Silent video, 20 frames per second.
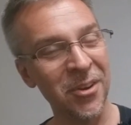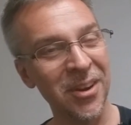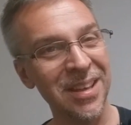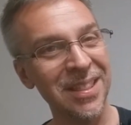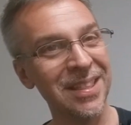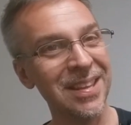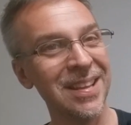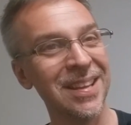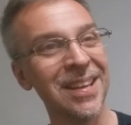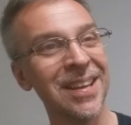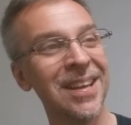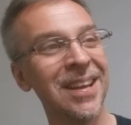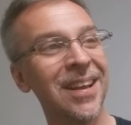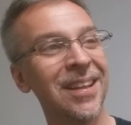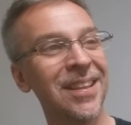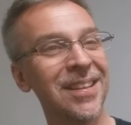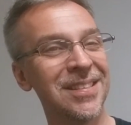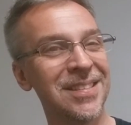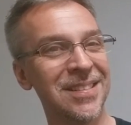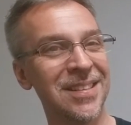so I think
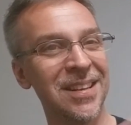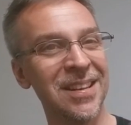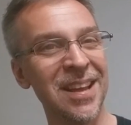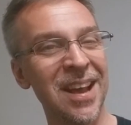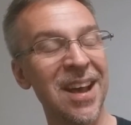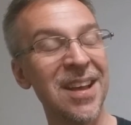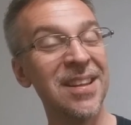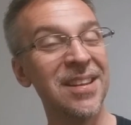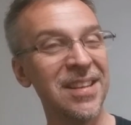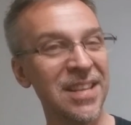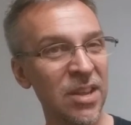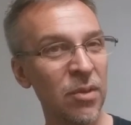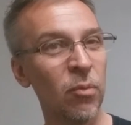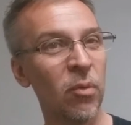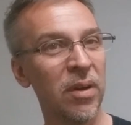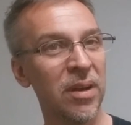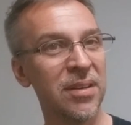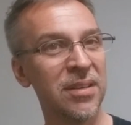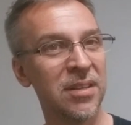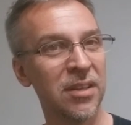this is an, a neat
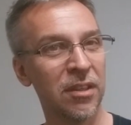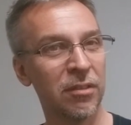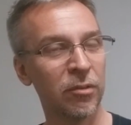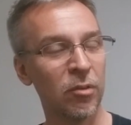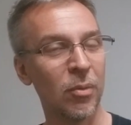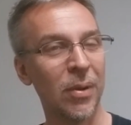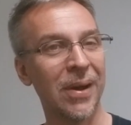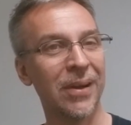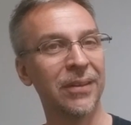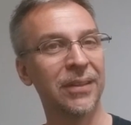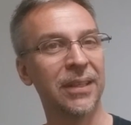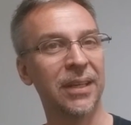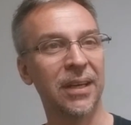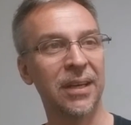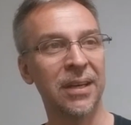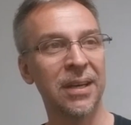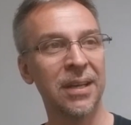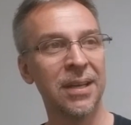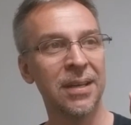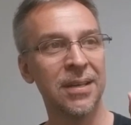one to throw out
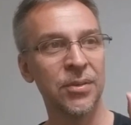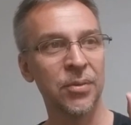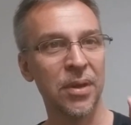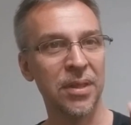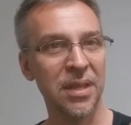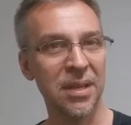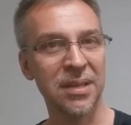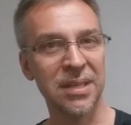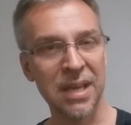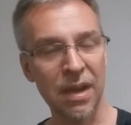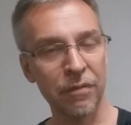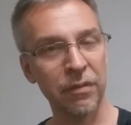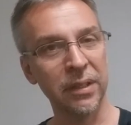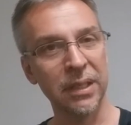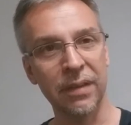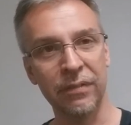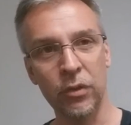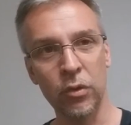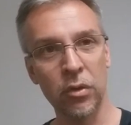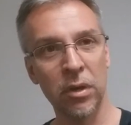there. So I think
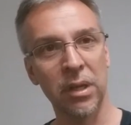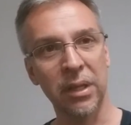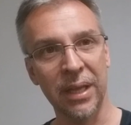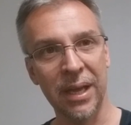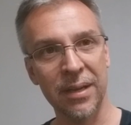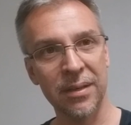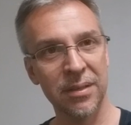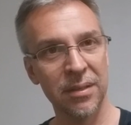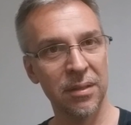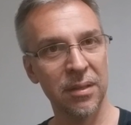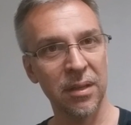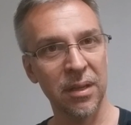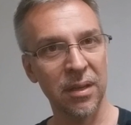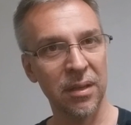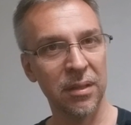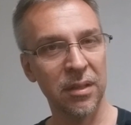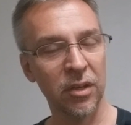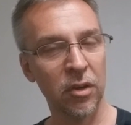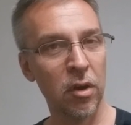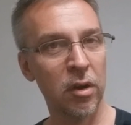definitely if you collect
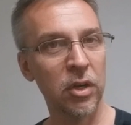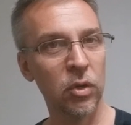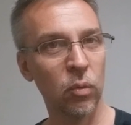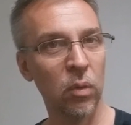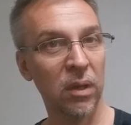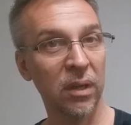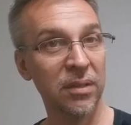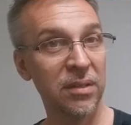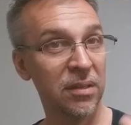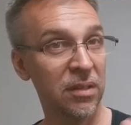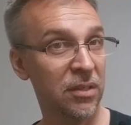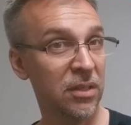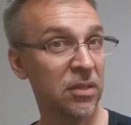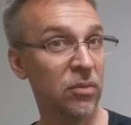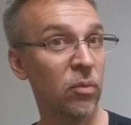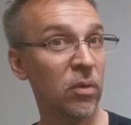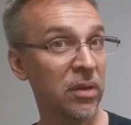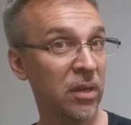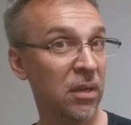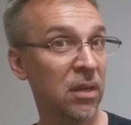the, the card to wallets, this
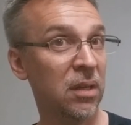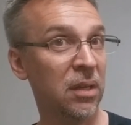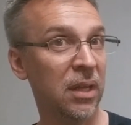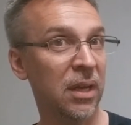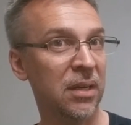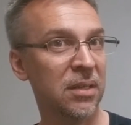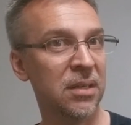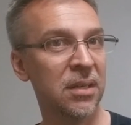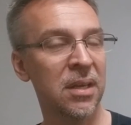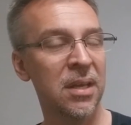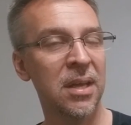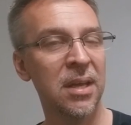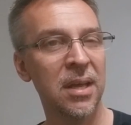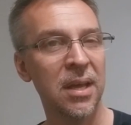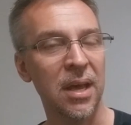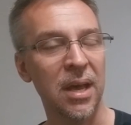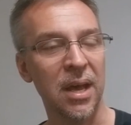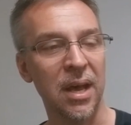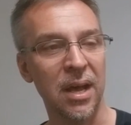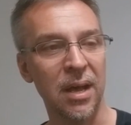is one to collect.
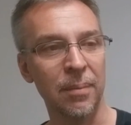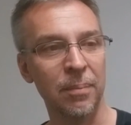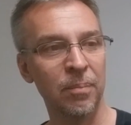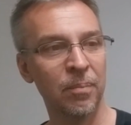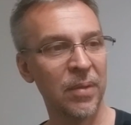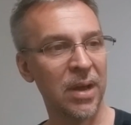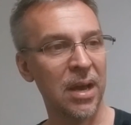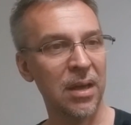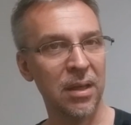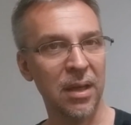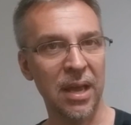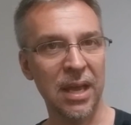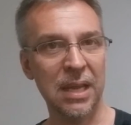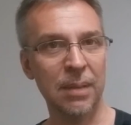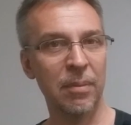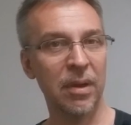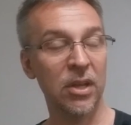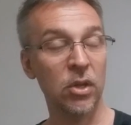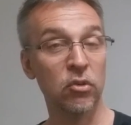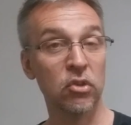Um, I,
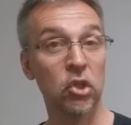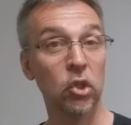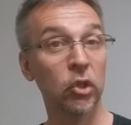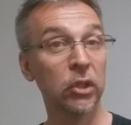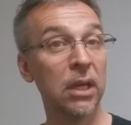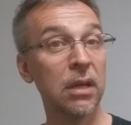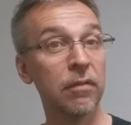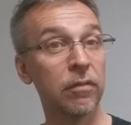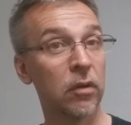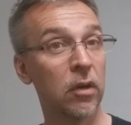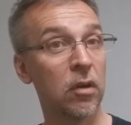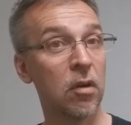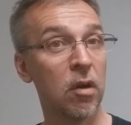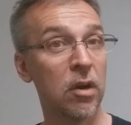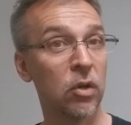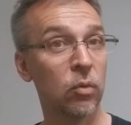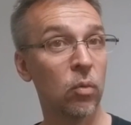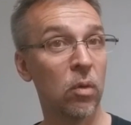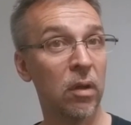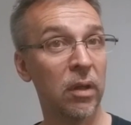anybody who's looking for a
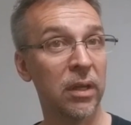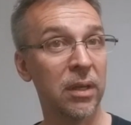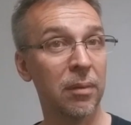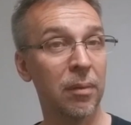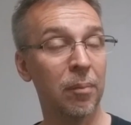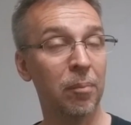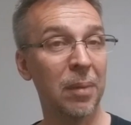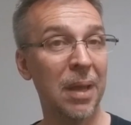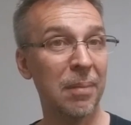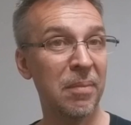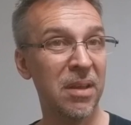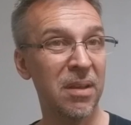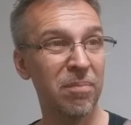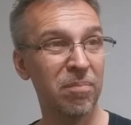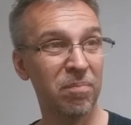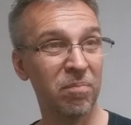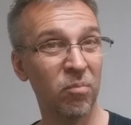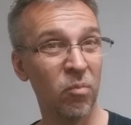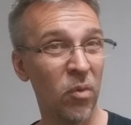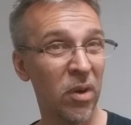card to wallet and maybe
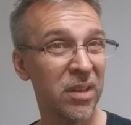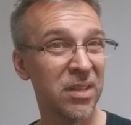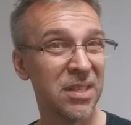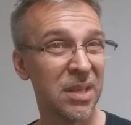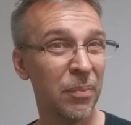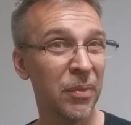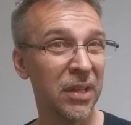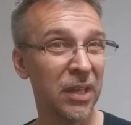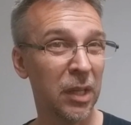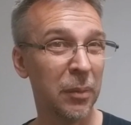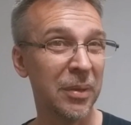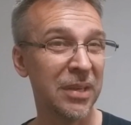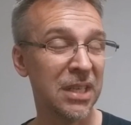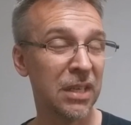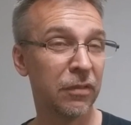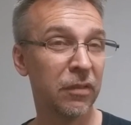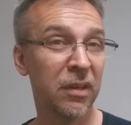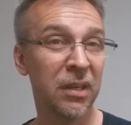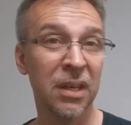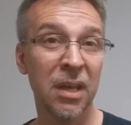wants something a little
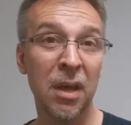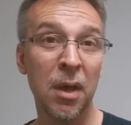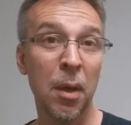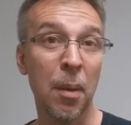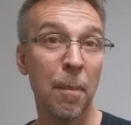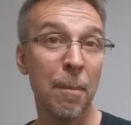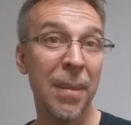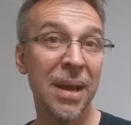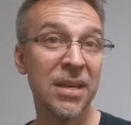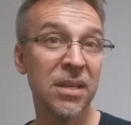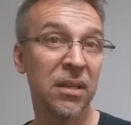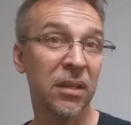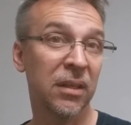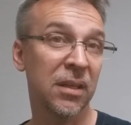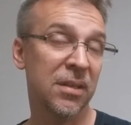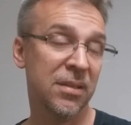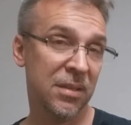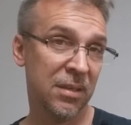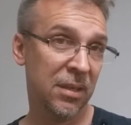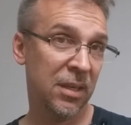bit different,
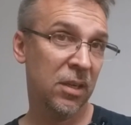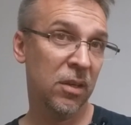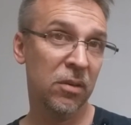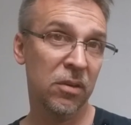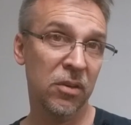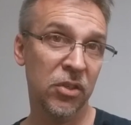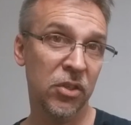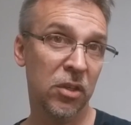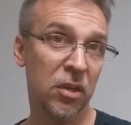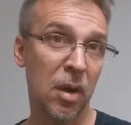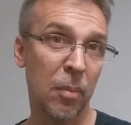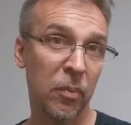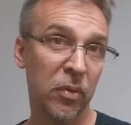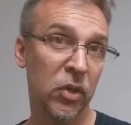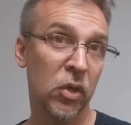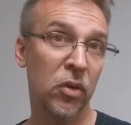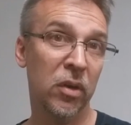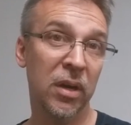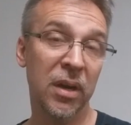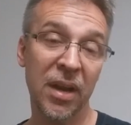Mentalist, here's your
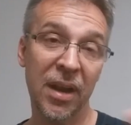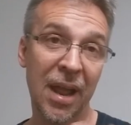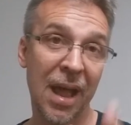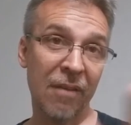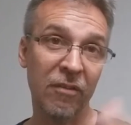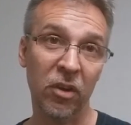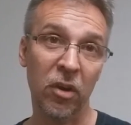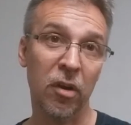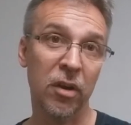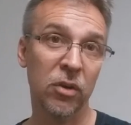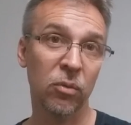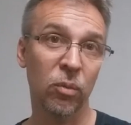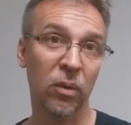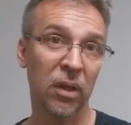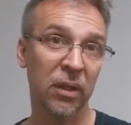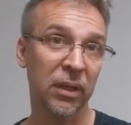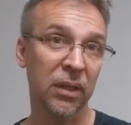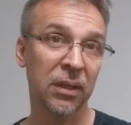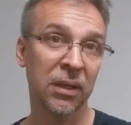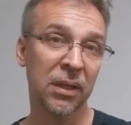opportunity to have a card to
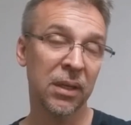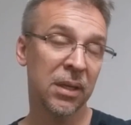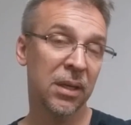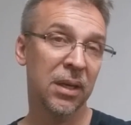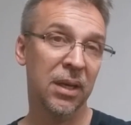wallet